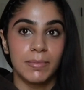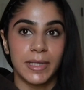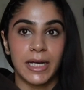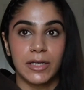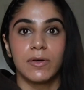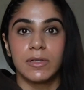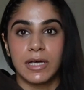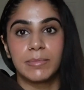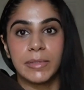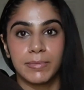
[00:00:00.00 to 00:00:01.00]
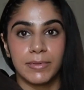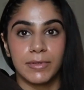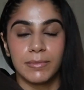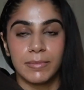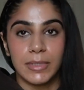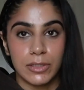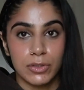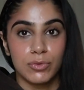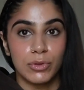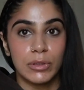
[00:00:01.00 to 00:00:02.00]
Like, I know a lot of people in
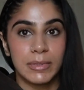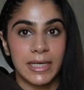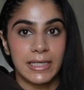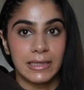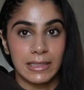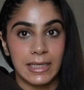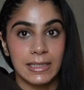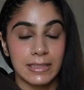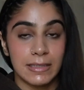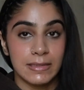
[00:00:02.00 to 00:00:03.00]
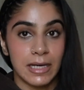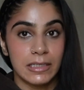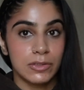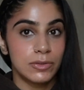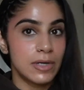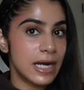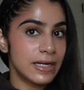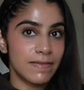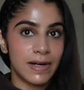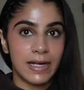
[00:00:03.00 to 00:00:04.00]
school played in leagues outside of school. I
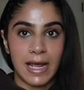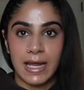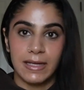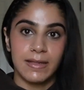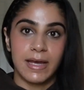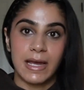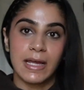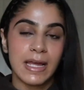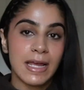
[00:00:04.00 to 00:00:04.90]
never had any of that.